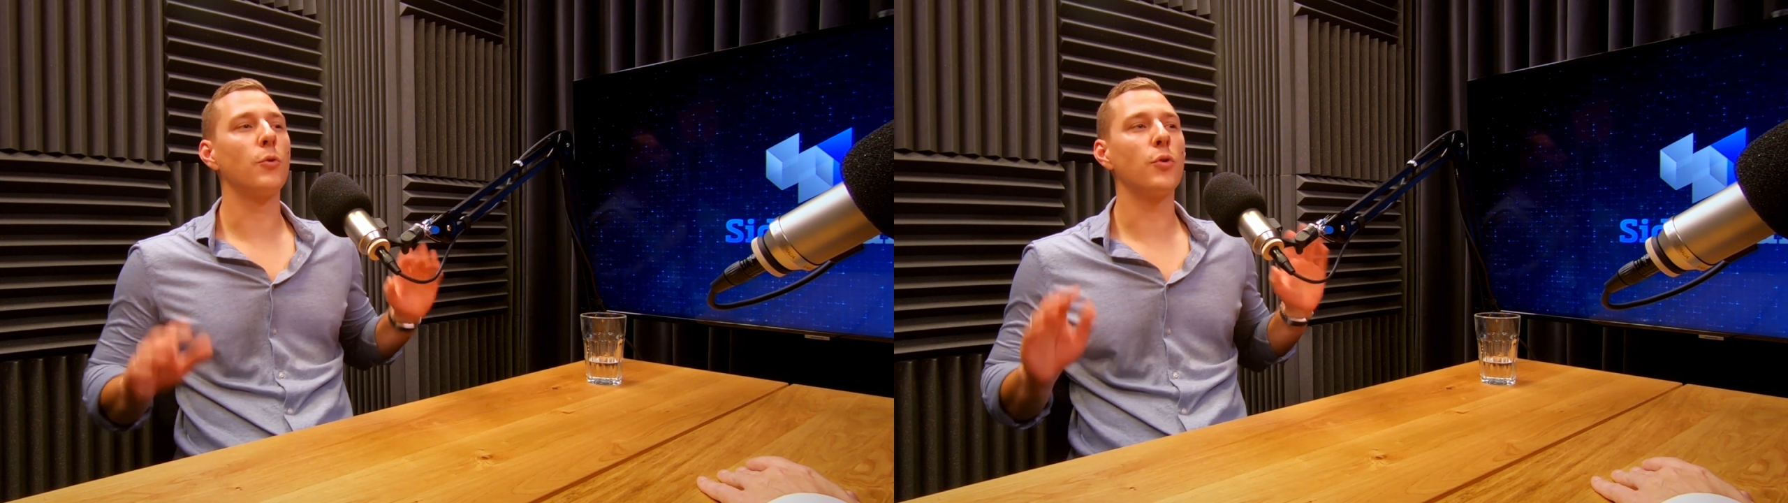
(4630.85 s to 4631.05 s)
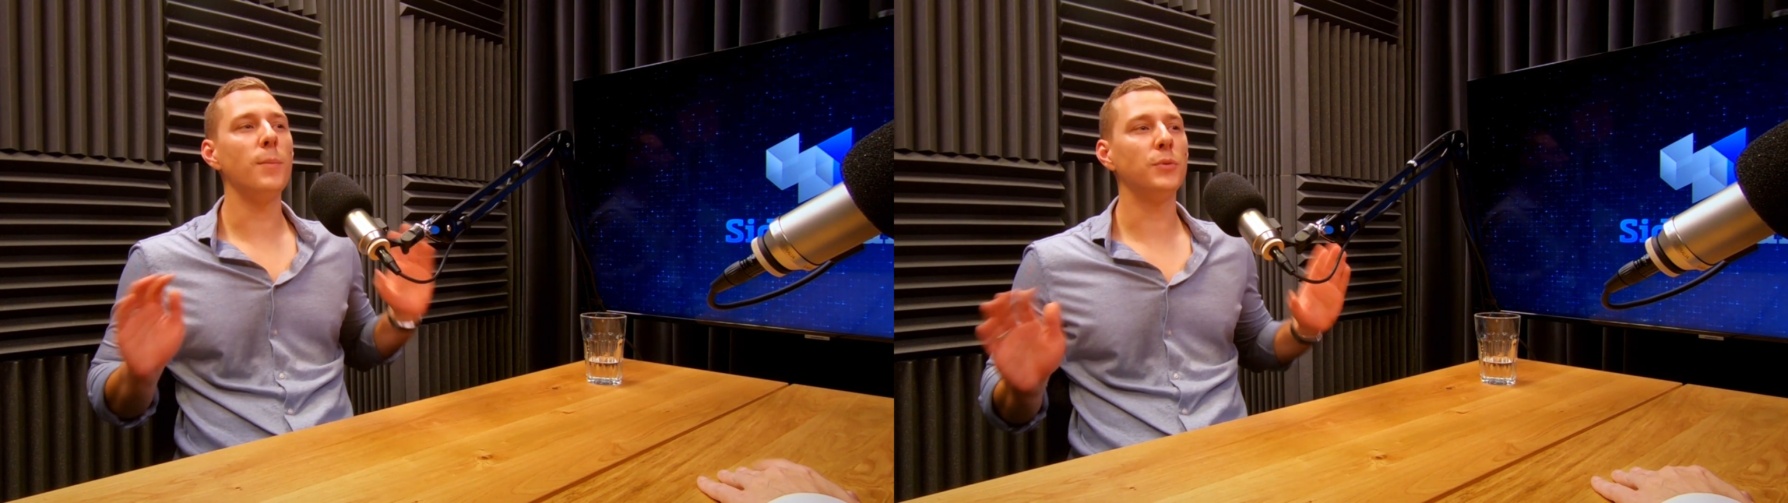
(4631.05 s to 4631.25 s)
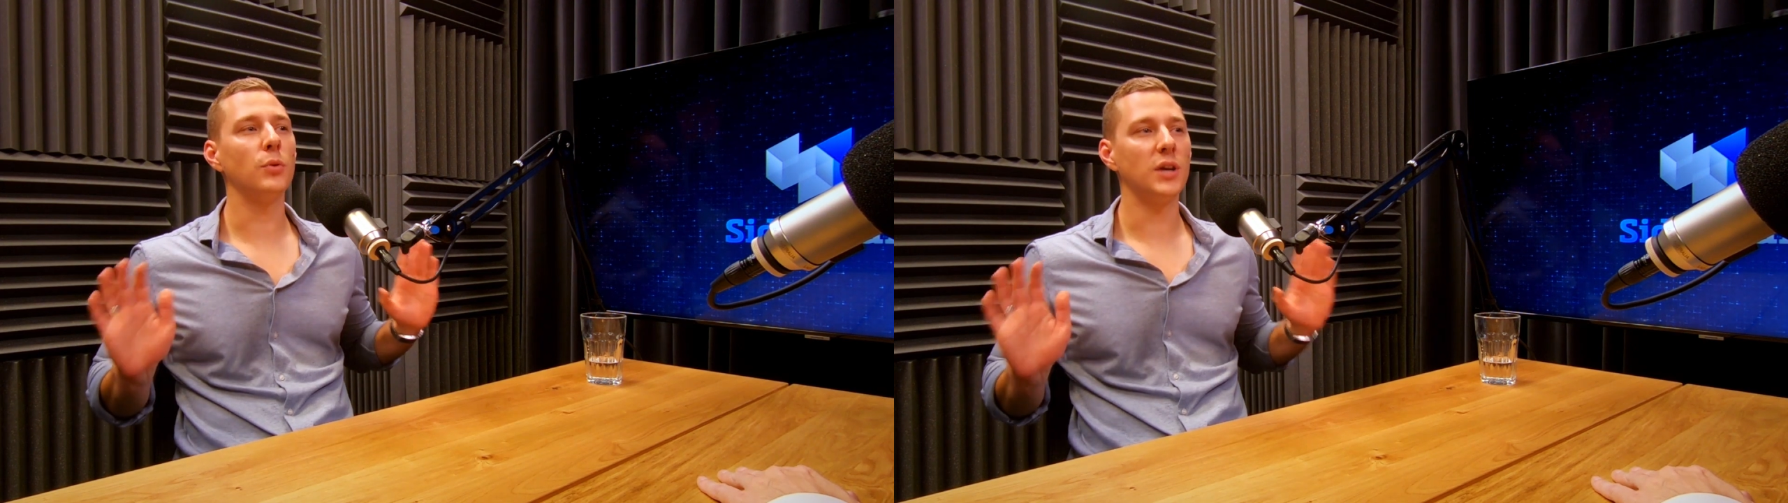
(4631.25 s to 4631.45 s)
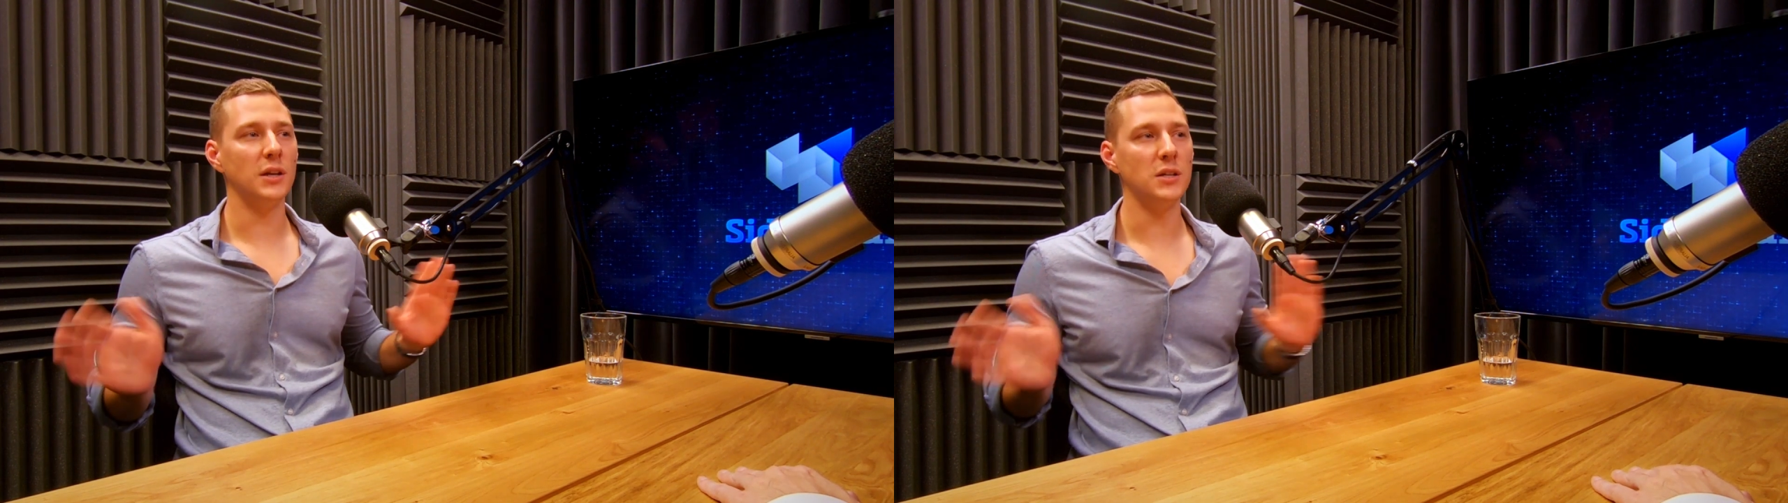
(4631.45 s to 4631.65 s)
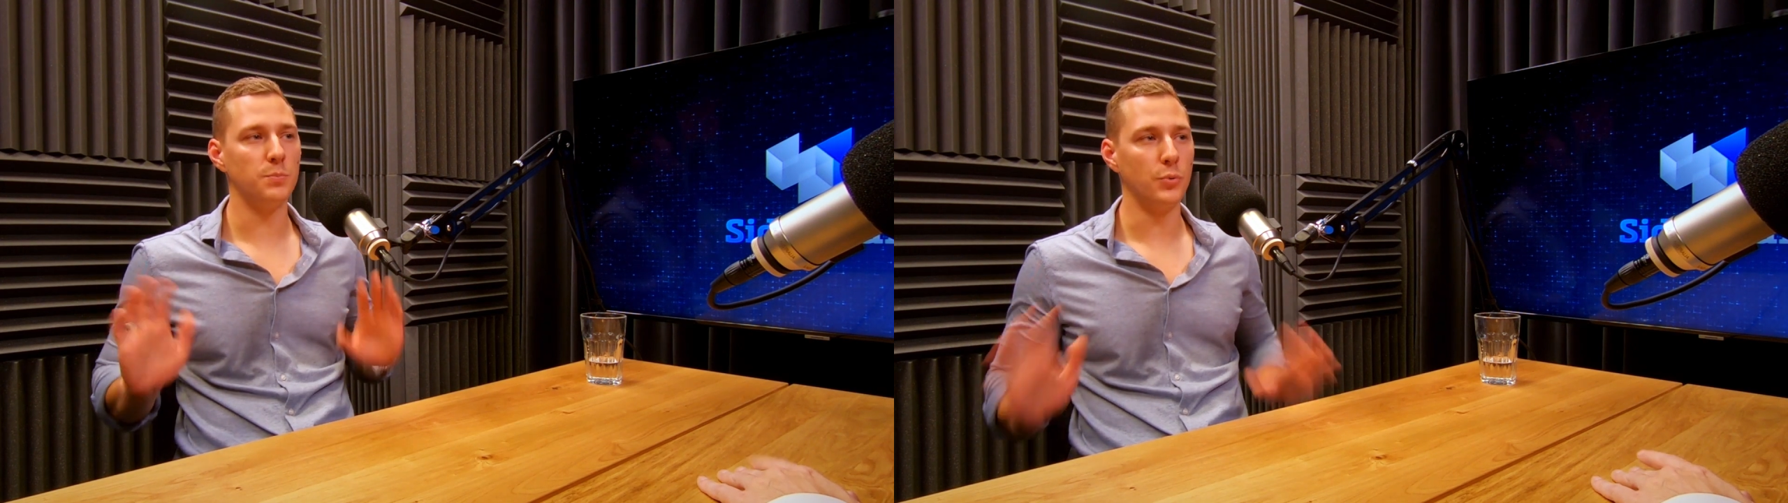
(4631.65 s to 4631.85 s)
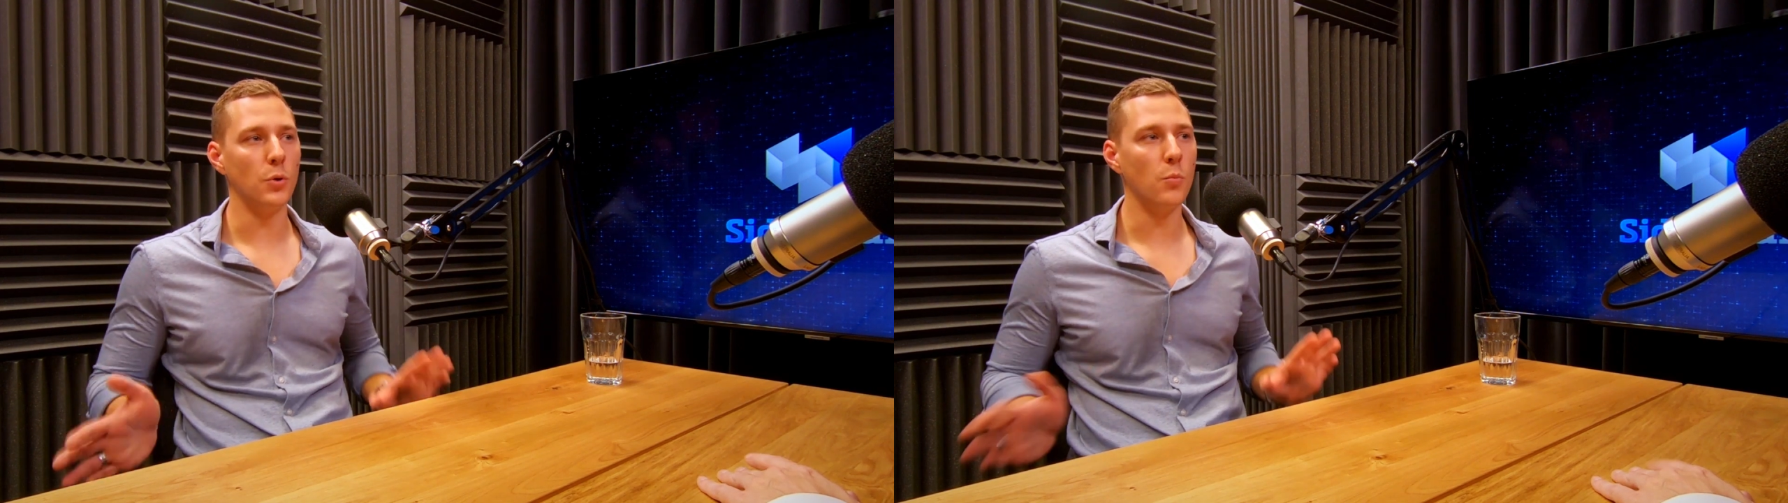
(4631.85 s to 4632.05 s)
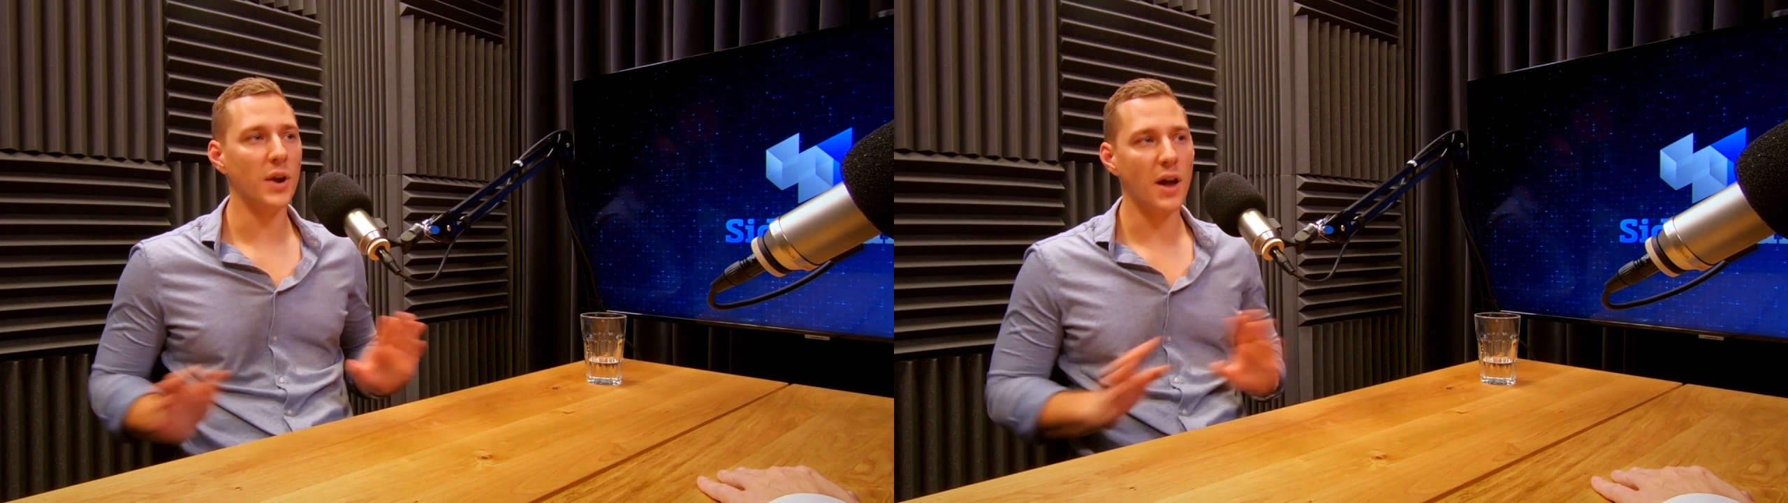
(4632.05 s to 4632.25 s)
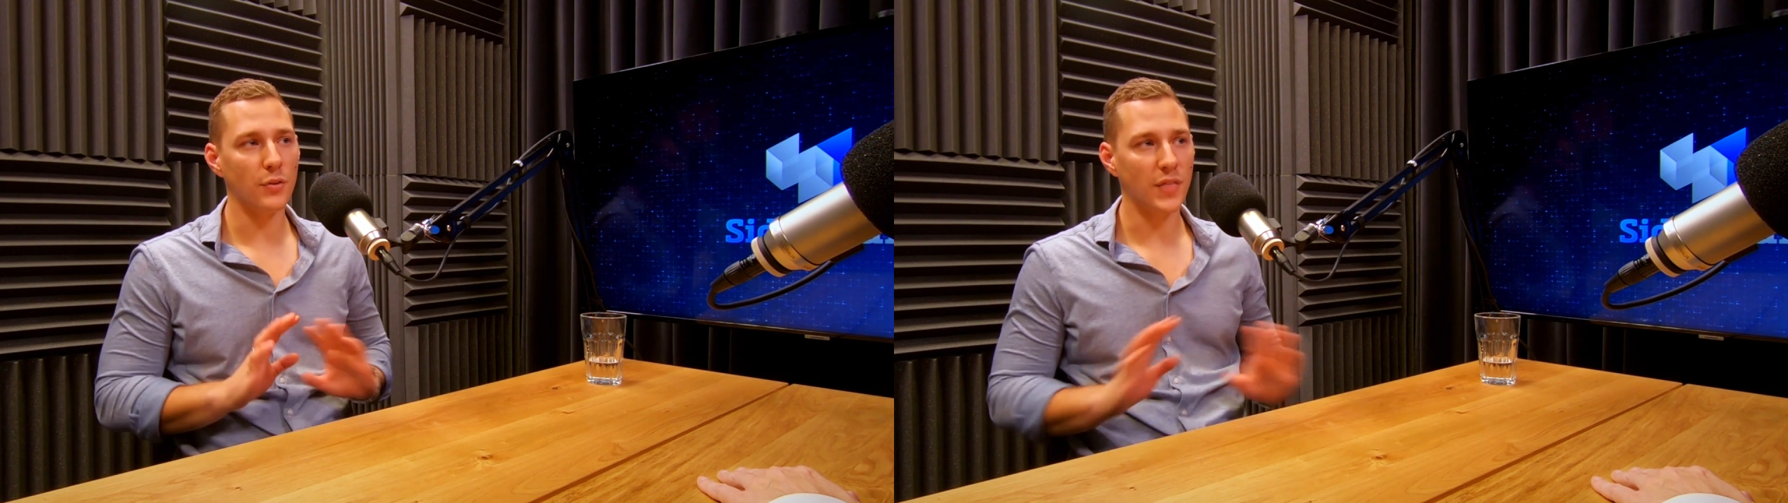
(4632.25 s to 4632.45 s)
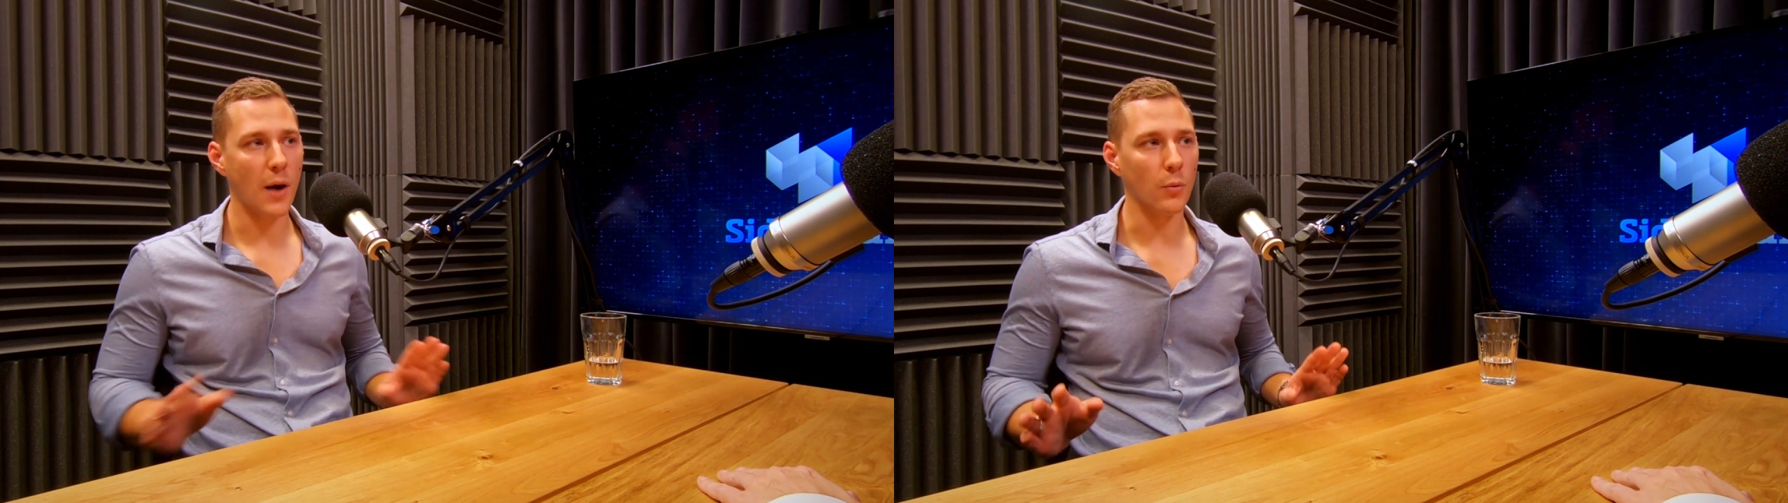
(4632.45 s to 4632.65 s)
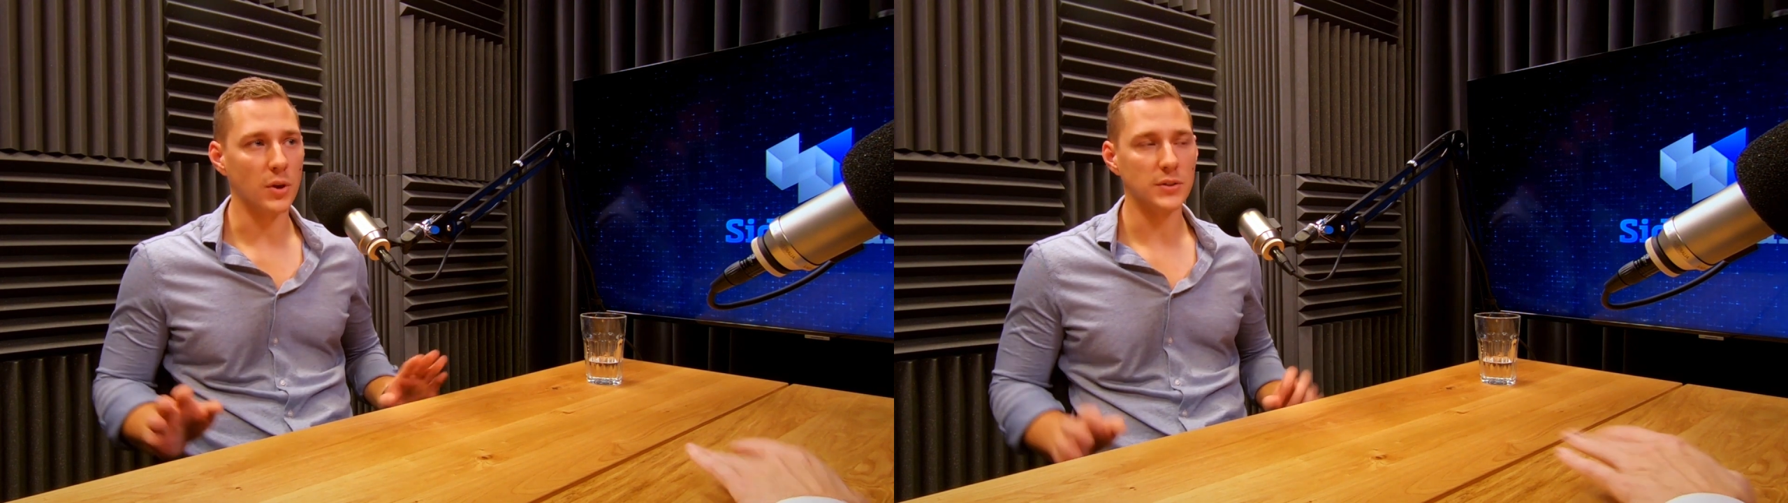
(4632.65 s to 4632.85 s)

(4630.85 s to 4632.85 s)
CryptoKitties boom, whenever that was,